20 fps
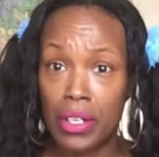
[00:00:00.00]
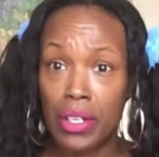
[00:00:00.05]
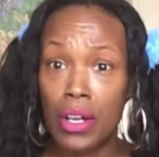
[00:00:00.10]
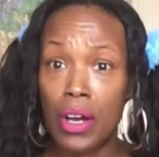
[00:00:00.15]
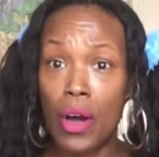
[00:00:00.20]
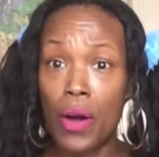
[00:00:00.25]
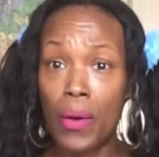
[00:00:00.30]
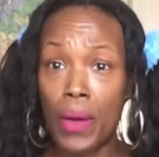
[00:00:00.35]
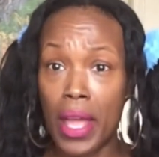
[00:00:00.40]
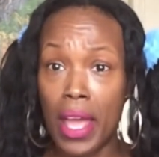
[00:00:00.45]

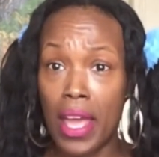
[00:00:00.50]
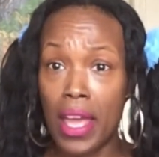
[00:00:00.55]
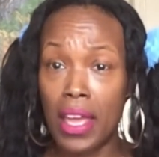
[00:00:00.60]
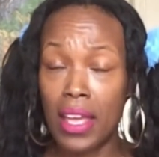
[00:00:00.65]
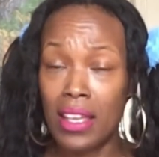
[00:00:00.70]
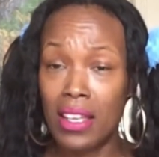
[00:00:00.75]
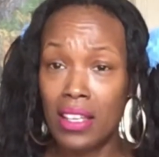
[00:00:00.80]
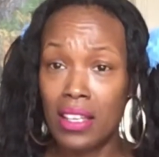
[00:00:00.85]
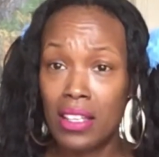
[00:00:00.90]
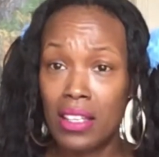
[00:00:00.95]

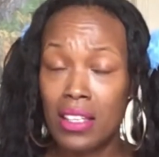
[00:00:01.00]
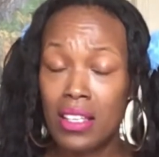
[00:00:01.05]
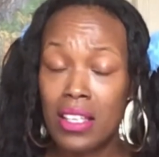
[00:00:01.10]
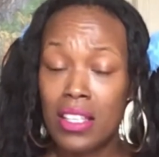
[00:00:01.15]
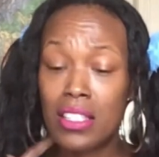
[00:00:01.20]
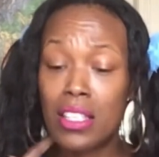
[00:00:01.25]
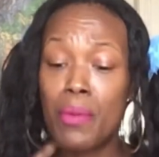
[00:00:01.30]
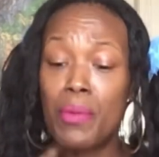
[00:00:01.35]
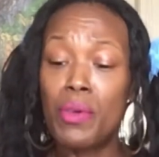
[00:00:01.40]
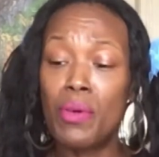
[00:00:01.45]
Okay?
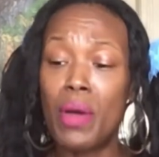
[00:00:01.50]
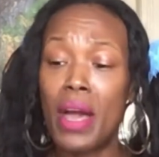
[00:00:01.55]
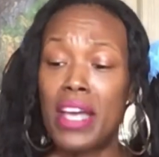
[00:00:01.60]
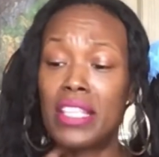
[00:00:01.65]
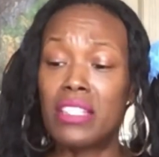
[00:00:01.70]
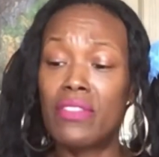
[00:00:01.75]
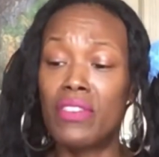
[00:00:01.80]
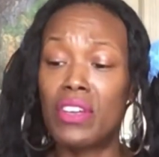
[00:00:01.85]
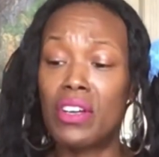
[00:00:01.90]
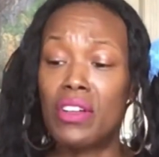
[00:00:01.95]
Some of you
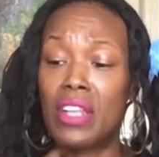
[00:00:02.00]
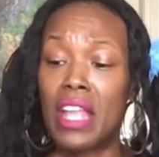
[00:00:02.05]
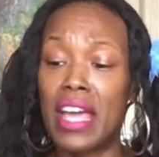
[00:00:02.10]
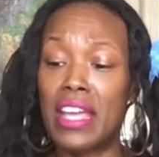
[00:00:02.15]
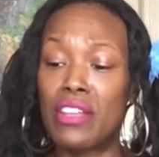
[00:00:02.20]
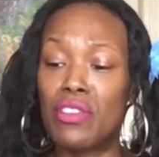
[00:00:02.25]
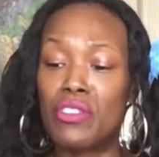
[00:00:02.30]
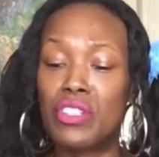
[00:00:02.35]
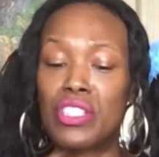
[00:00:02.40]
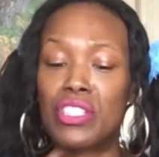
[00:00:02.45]
guys feel
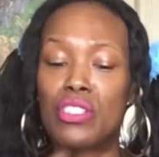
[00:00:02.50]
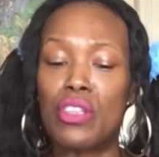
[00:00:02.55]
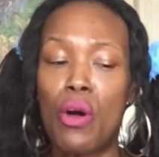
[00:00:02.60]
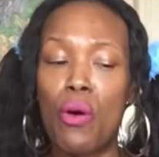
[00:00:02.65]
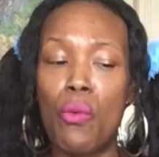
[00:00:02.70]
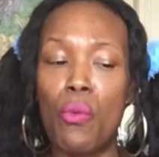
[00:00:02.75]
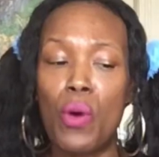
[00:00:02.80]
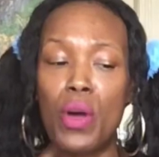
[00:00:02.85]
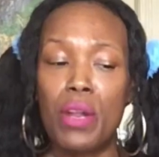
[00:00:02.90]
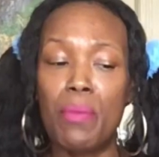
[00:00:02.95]
like you just
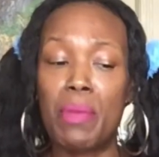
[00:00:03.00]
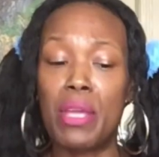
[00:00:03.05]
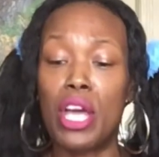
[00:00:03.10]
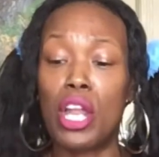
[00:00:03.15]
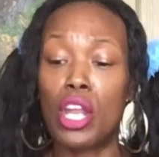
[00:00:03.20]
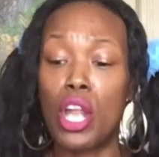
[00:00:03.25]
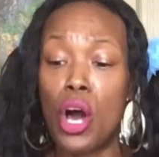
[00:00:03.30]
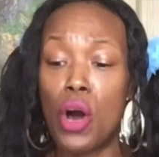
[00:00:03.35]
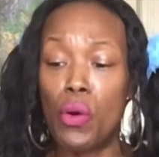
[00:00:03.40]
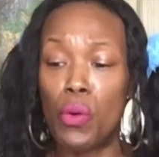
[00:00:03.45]
don't want to be
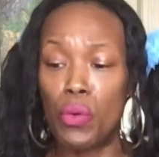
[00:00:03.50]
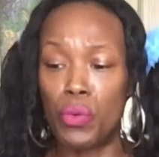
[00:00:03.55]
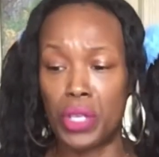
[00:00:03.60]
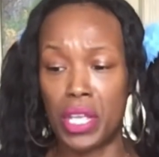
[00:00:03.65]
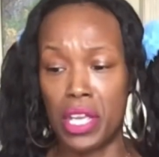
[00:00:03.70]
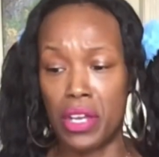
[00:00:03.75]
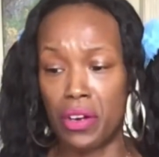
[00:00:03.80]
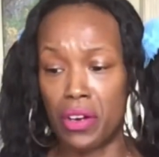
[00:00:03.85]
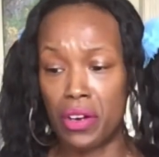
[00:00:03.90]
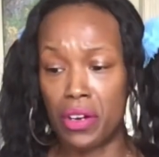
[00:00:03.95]
alone
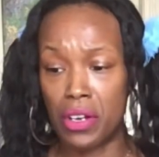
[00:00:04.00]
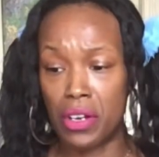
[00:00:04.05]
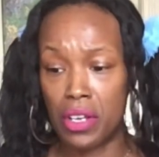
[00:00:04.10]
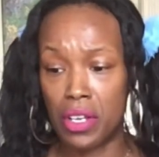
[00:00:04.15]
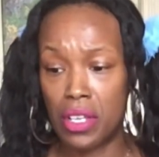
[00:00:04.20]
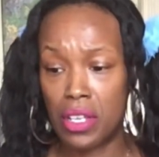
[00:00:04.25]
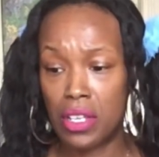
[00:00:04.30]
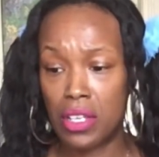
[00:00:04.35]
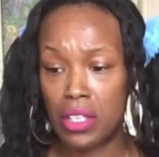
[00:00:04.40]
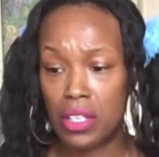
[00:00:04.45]
here.
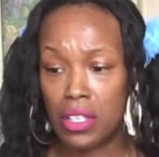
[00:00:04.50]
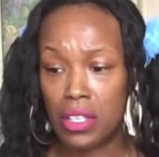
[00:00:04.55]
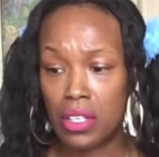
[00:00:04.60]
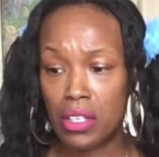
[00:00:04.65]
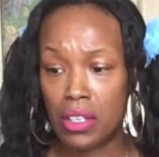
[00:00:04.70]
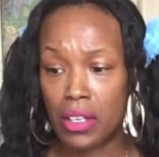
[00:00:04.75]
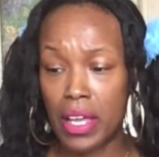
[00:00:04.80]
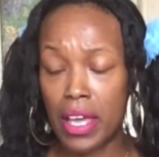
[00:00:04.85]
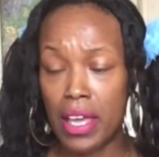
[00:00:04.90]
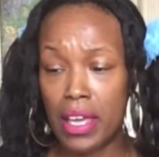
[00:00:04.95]

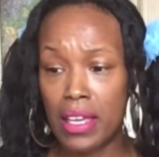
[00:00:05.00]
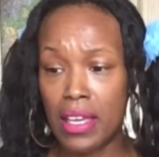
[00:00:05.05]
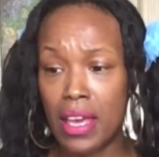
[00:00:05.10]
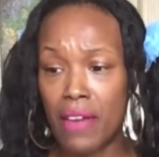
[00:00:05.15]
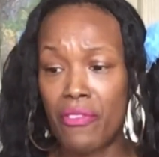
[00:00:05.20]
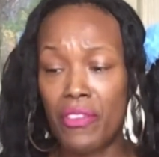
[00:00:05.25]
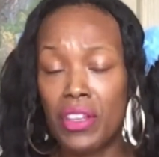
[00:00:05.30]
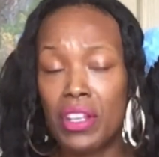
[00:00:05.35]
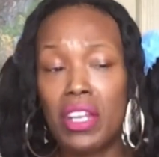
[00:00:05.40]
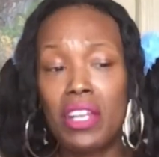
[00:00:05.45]
Okay? I
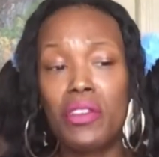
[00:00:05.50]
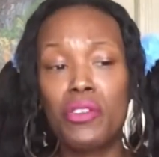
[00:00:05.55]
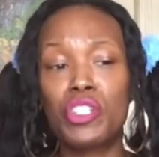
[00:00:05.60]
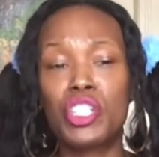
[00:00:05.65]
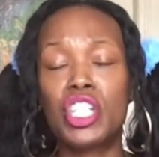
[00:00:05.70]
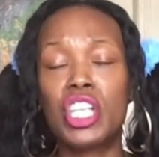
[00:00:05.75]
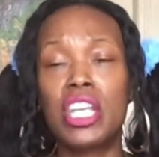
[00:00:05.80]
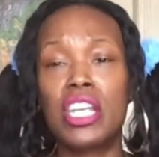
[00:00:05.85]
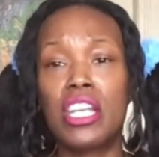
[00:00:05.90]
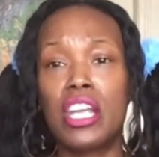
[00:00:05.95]
feel a little
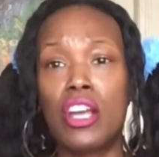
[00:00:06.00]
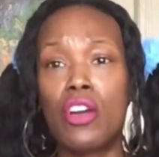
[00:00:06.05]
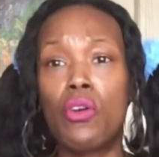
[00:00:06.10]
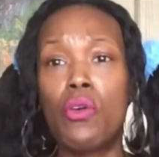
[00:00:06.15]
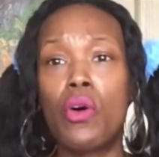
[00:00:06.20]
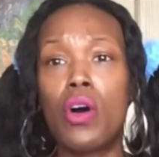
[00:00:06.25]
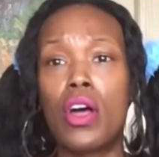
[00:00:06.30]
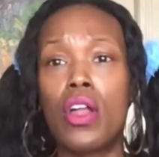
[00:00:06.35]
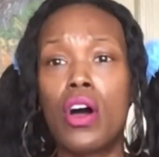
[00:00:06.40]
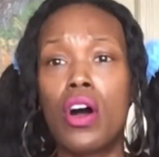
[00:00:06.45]
cheating
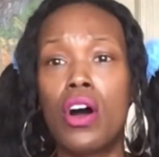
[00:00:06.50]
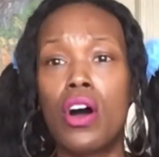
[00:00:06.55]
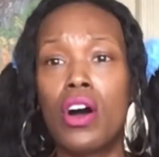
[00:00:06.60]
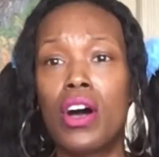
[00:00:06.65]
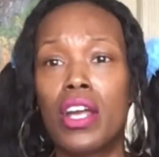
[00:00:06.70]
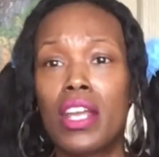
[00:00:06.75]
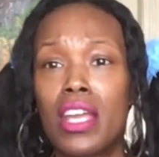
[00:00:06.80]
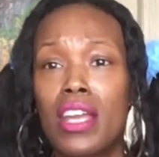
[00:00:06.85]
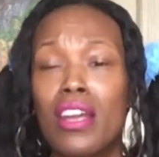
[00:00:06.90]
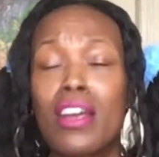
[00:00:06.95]
going
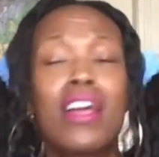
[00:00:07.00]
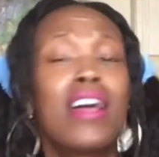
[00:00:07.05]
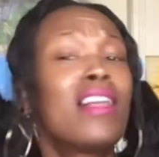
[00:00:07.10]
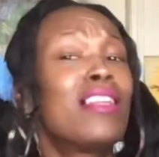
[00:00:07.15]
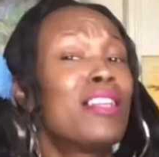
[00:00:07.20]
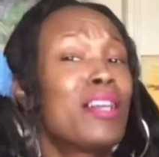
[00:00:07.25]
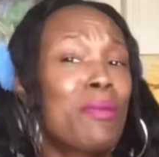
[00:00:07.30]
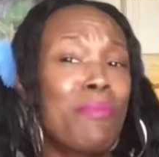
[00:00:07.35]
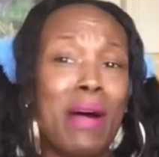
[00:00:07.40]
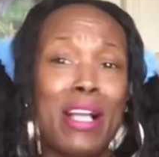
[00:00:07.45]
on here.
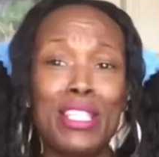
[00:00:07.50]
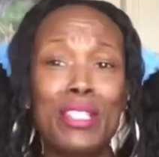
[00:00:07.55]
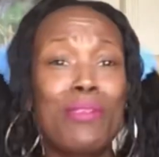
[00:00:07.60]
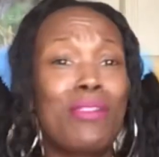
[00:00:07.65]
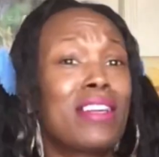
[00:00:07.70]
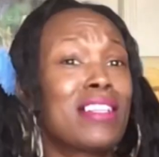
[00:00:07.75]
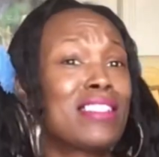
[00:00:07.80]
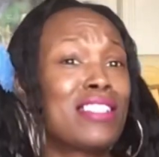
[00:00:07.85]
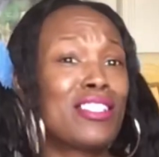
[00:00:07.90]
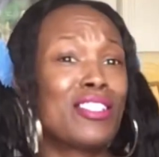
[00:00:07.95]
Look, my
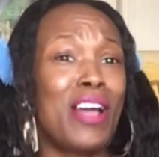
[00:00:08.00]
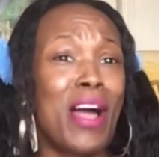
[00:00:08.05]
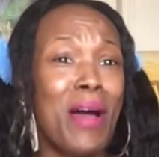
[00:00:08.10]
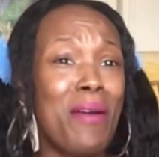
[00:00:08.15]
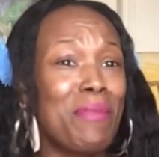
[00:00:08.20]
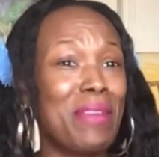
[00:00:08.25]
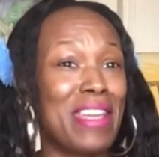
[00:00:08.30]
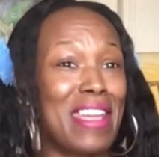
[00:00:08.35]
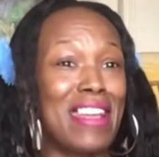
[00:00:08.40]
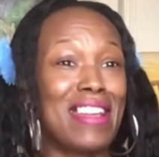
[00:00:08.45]
Tauruses, y'all
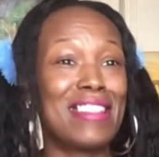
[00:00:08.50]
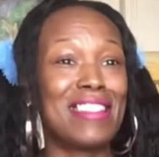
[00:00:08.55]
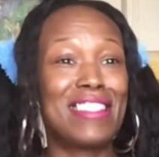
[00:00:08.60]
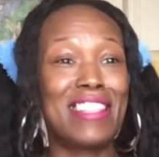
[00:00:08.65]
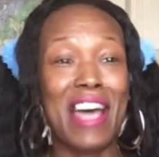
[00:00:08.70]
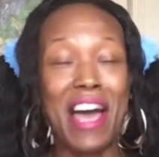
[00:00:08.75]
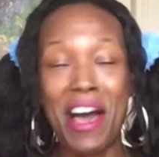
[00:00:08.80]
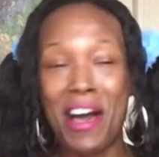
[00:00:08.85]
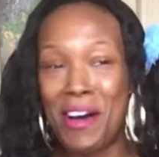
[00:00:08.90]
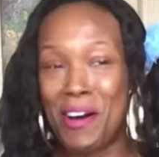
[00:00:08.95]
be getting
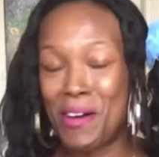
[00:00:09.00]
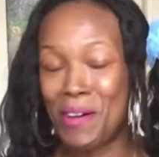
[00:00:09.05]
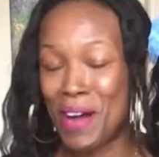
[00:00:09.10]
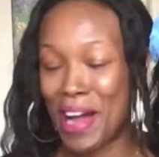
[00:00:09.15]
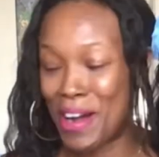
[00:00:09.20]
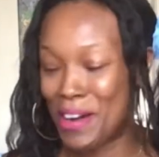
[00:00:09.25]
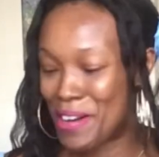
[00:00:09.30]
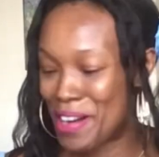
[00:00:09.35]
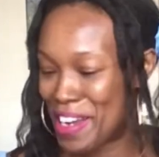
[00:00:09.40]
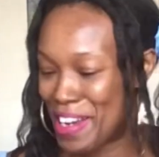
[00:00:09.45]
down
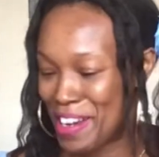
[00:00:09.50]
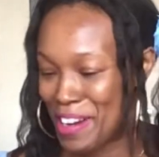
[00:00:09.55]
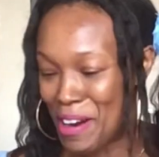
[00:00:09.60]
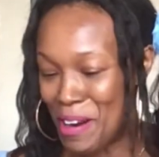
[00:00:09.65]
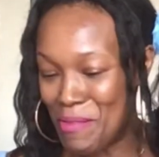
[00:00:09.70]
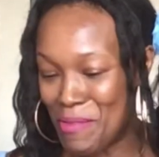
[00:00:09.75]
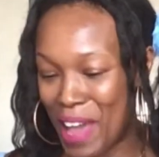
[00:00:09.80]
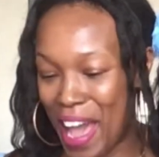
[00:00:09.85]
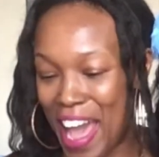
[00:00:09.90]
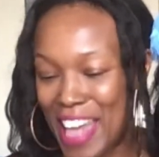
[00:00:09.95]
out here.
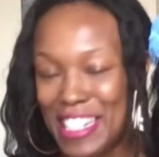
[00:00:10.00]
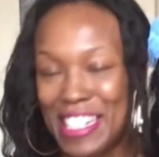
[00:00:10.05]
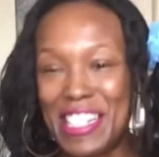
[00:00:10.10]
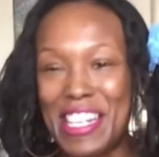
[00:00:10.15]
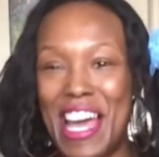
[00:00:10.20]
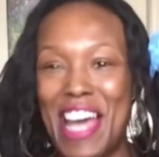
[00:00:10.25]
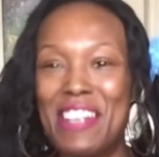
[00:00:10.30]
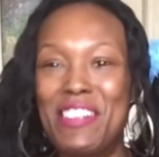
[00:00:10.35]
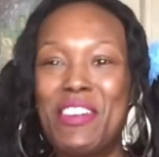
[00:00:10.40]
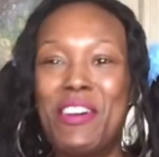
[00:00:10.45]
Now, I did
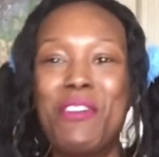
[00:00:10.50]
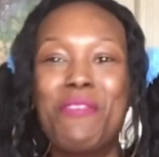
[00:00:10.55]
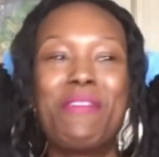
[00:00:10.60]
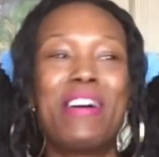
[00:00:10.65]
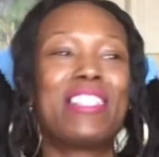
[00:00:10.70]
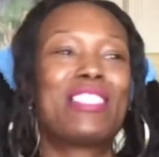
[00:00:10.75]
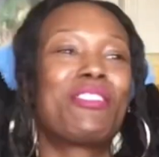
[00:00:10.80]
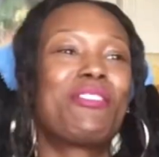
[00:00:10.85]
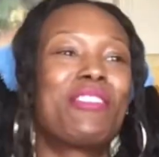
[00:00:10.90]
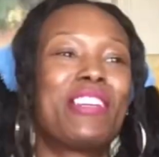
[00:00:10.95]
not know my
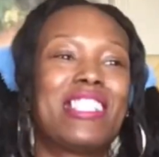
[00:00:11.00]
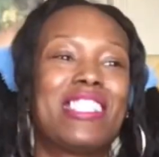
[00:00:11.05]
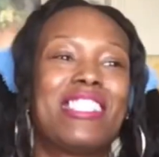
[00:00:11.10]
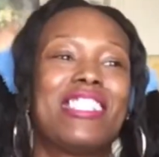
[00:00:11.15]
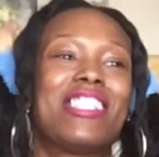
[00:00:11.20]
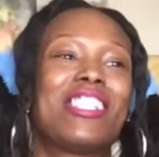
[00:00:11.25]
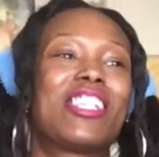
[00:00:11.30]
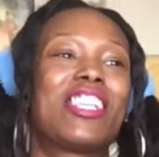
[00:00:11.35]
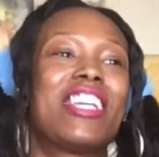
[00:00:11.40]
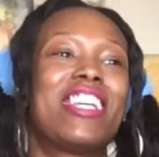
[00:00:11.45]

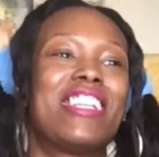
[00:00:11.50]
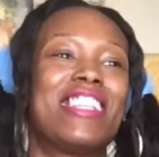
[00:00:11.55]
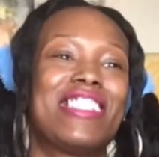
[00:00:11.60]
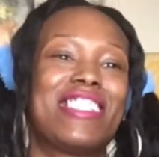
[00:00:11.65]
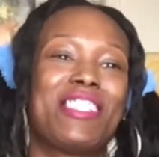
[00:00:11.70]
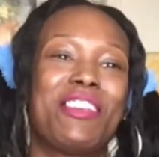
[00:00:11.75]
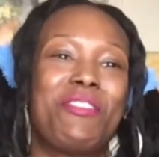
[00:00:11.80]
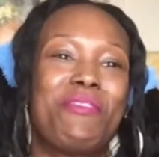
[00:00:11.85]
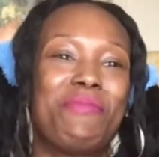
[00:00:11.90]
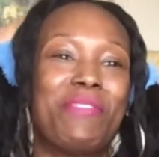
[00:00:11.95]
Tauruses cheated
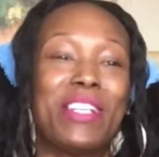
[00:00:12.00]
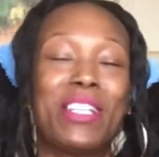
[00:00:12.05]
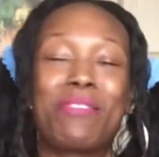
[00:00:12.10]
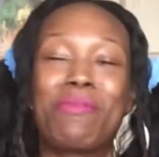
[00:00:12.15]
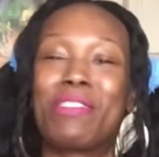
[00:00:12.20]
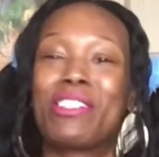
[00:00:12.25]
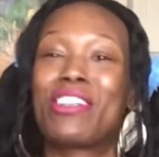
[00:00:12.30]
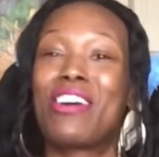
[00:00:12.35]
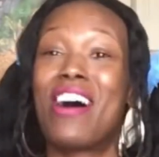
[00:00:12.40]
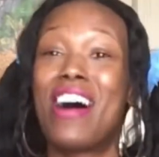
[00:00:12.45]
so much,
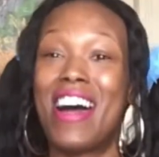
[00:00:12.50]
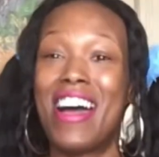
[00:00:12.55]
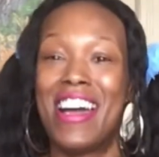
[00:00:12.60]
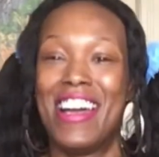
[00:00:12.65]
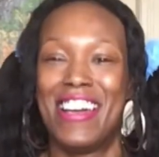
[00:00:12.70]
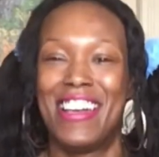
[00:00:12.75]
but y'all...